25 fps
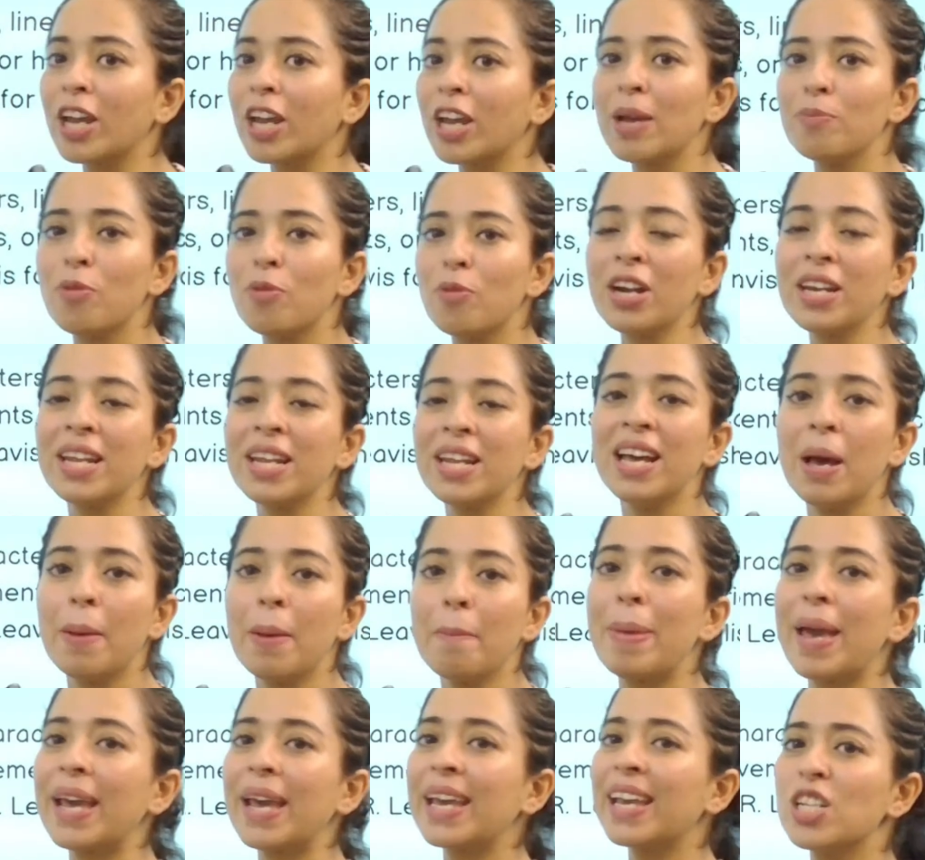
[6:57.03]
about
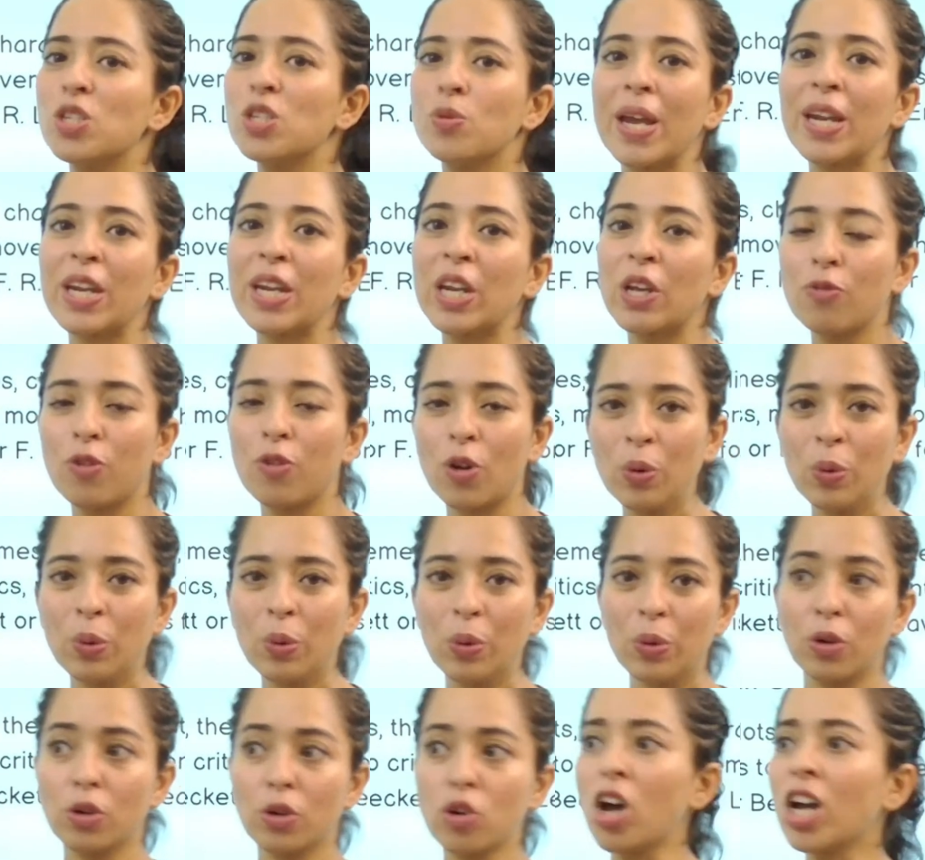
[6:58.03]
Beckett's Waiting for
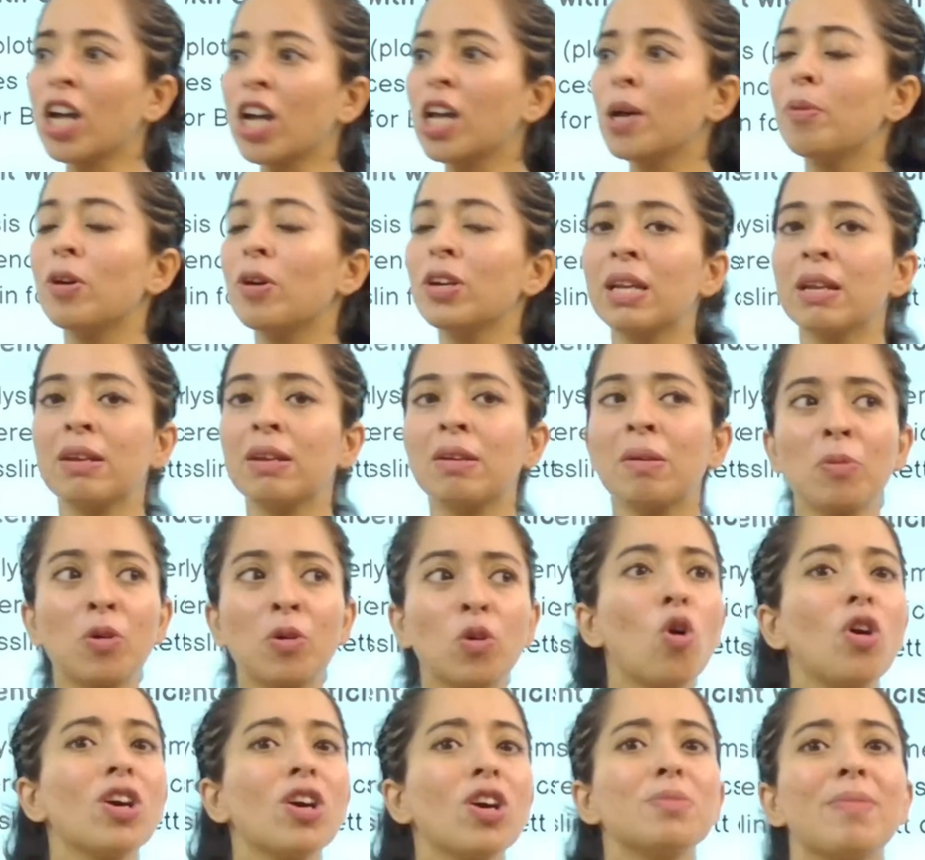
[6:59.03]
Godot. Talk about,
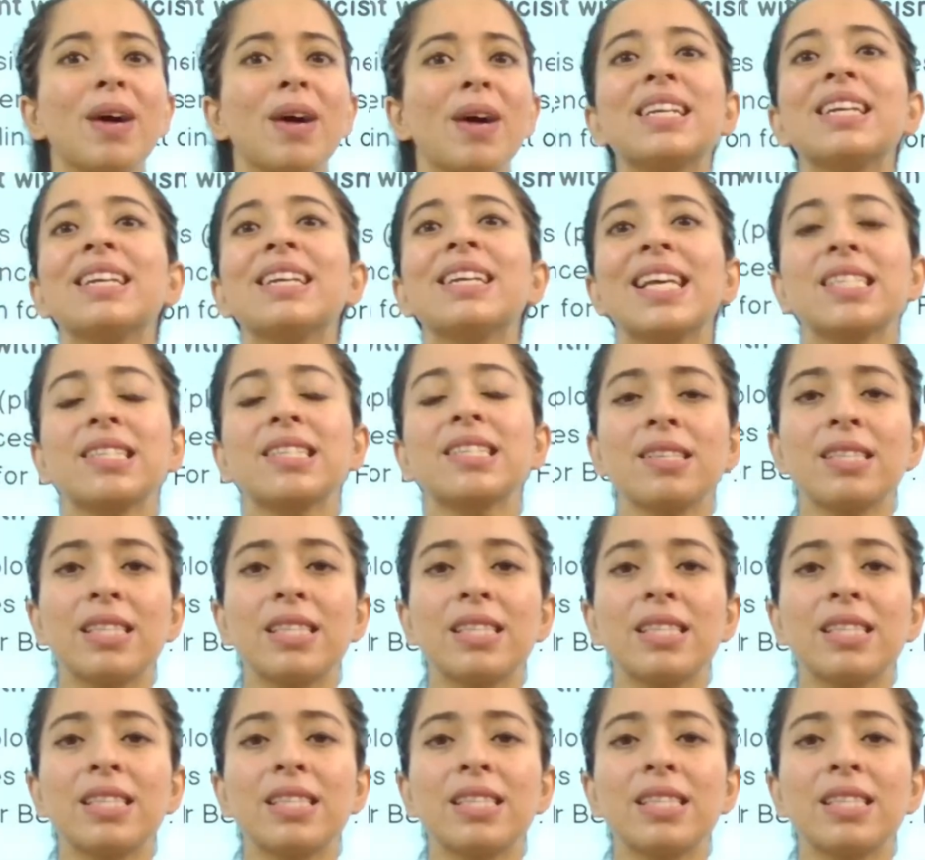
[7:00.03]
quote Martin Eslin's